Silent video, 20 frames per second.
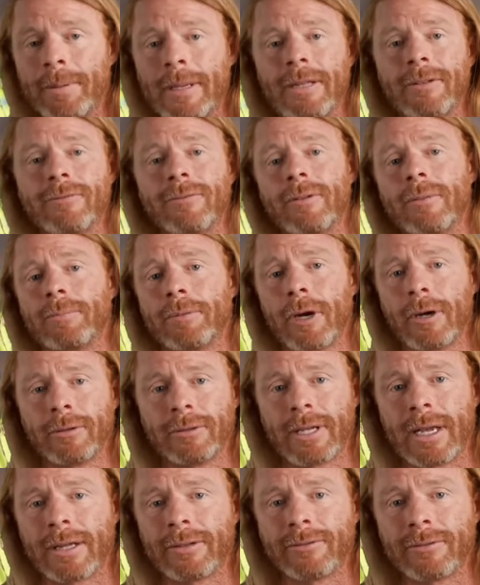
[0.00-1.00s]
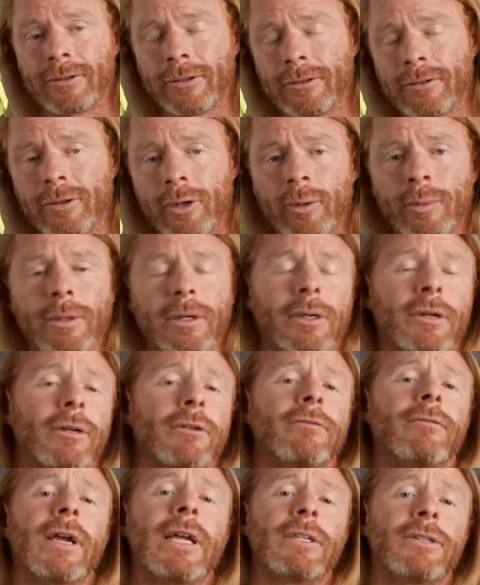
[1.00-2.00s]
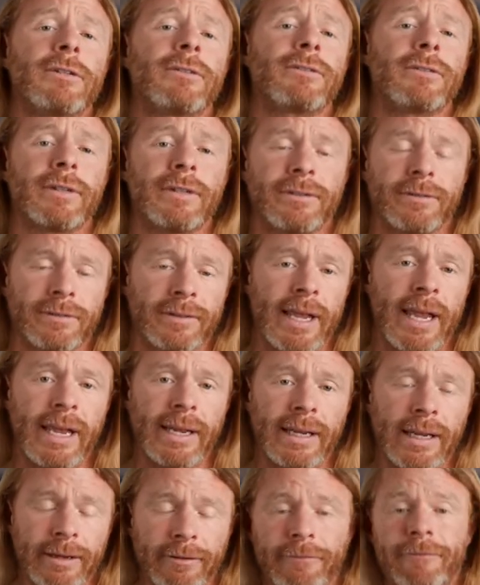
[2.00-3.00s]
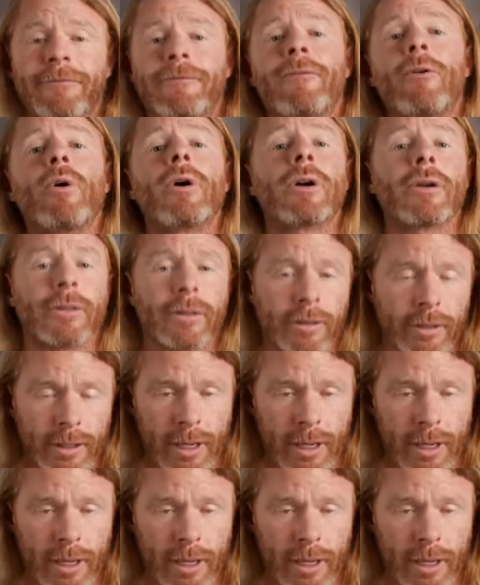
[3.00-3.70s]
peaceful protesters who were courageously standing for their